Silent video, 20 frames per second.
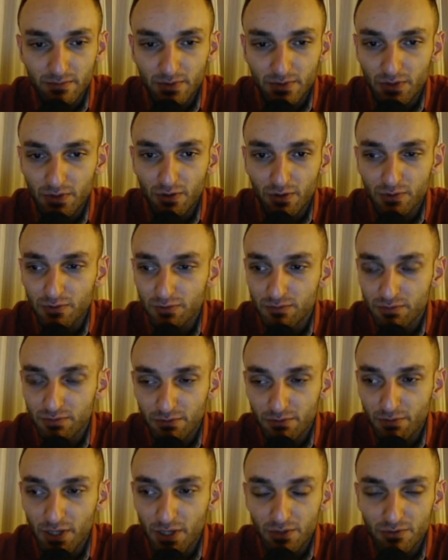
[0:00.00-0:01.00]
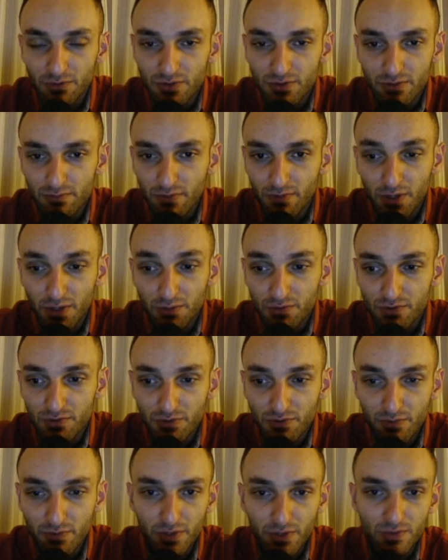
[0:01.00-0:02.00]
around -3,
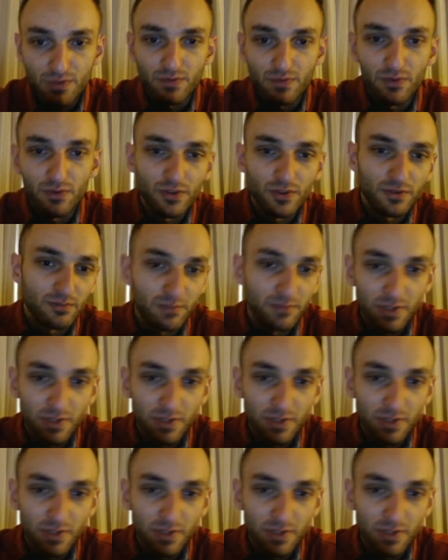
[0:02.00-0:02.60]
-4.